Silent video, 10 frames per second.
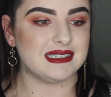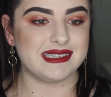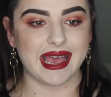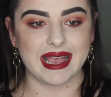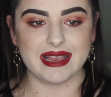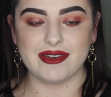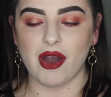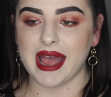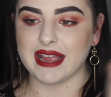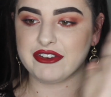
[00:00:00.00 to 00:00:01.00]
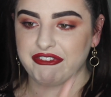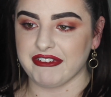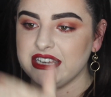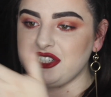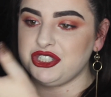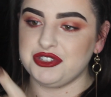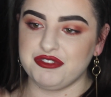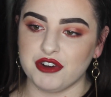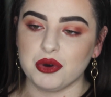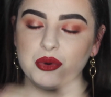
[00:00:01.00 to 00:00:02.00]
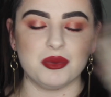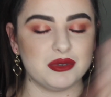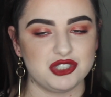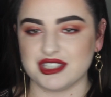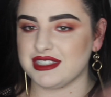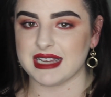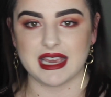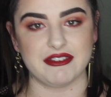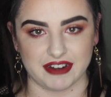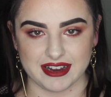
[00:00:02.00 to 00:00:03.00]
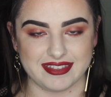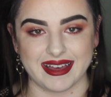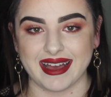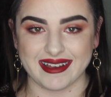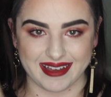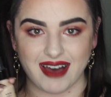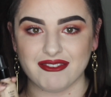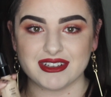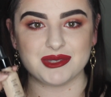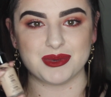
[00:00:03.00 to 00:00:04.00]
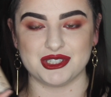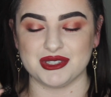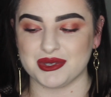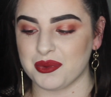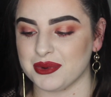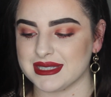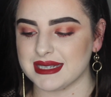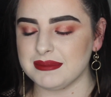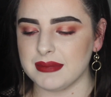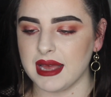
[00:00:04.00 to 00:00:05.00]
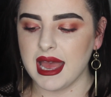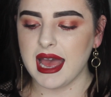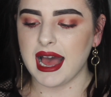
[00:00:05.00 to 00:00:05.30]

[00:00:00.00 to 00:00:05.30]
day, night, fresh, full, just everything it covers, which is awesome.